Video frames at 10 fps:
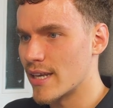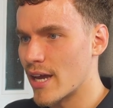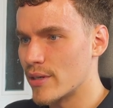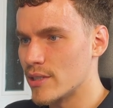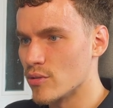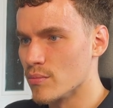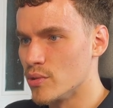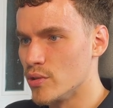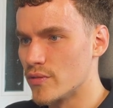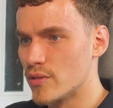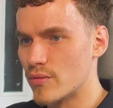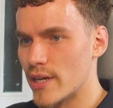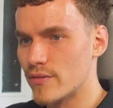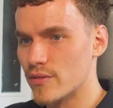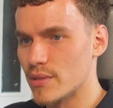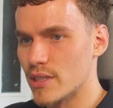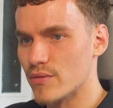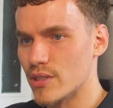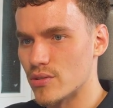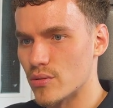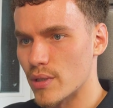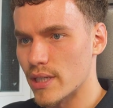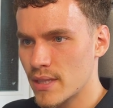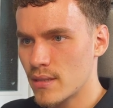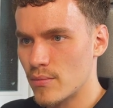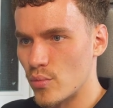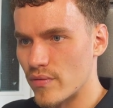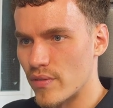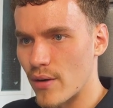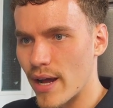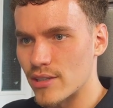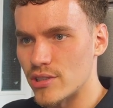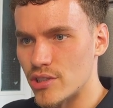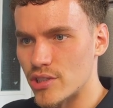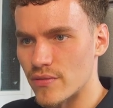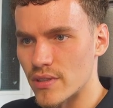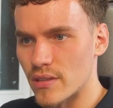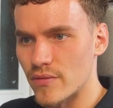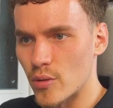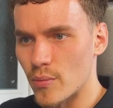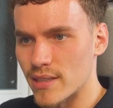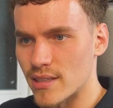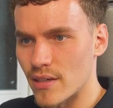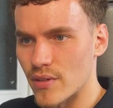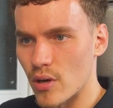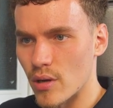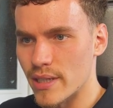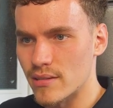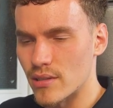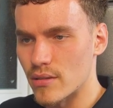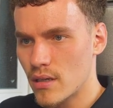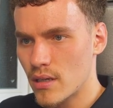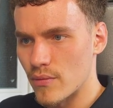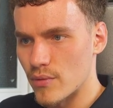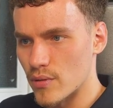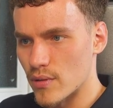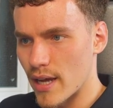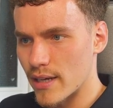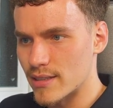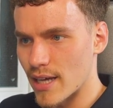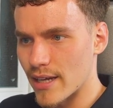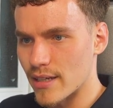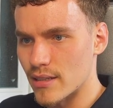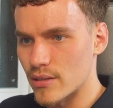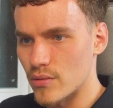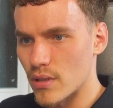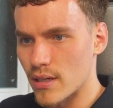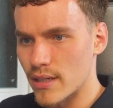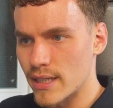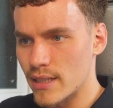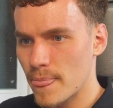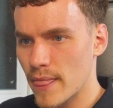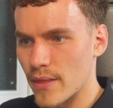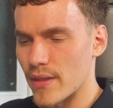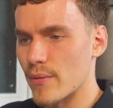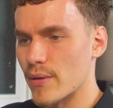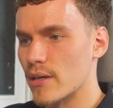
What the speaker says: now I need to remove the red from the original one without actually shifting the formatting, if you know what I mean. So if we do that, I need to add in a new line. There we go.